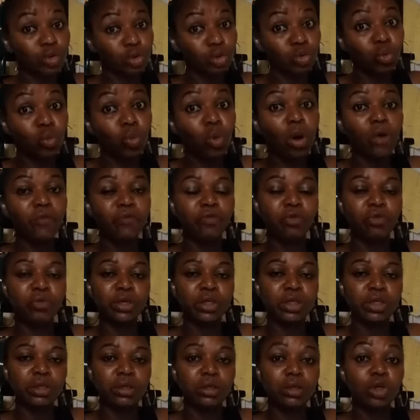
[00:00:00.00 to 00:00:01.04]
You work for
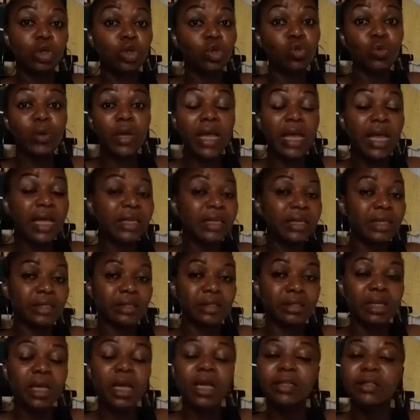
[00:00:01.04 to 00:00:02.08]
it. You earn
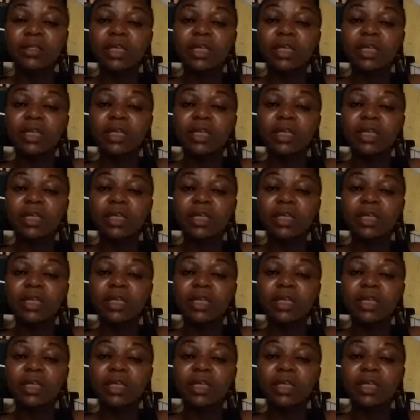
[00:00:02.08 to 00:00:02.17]
it.